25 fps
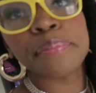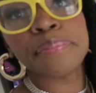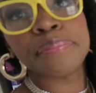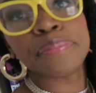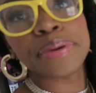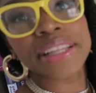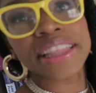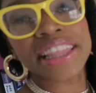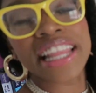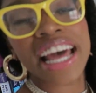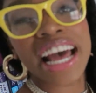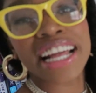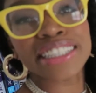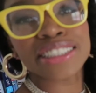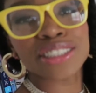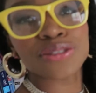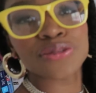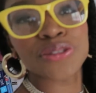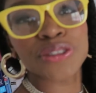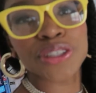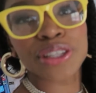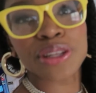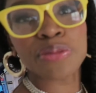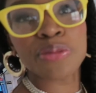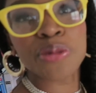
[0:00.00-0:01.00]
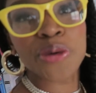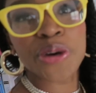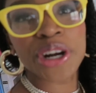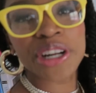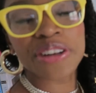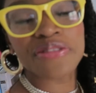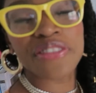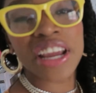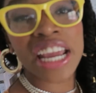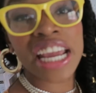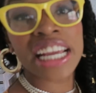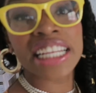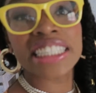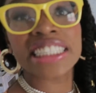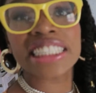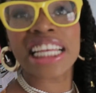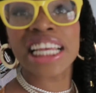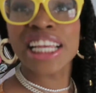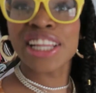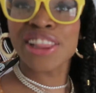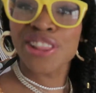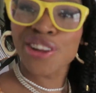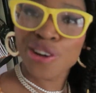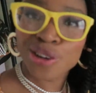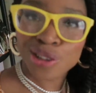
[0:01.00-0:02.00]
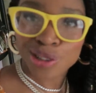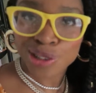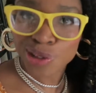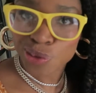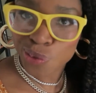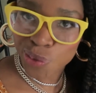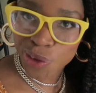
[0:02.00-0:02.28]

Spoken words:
but that's for the more advanced, and those